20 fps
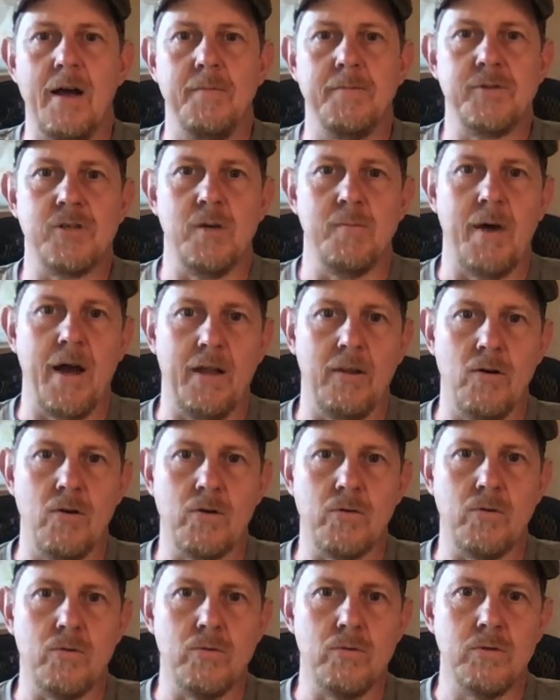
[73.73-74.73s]
So my
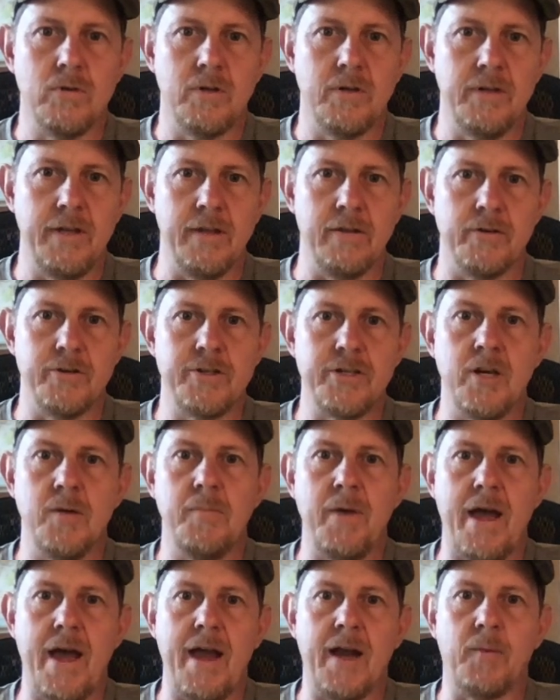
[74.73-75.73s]
local dealership,
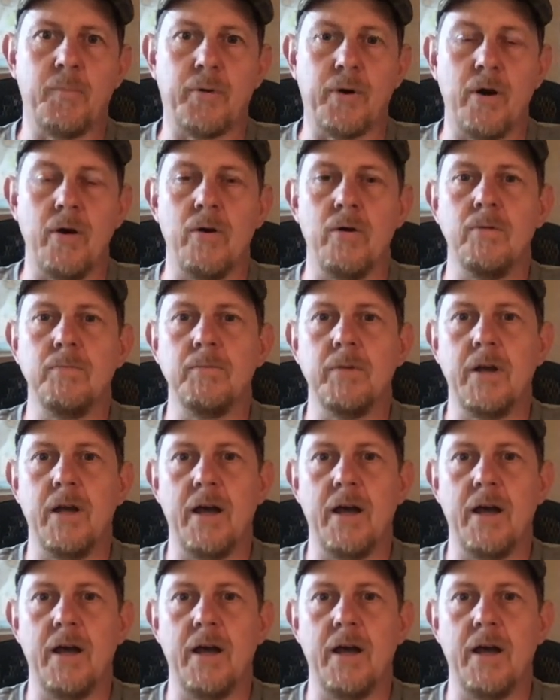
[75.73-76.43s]
AgPro,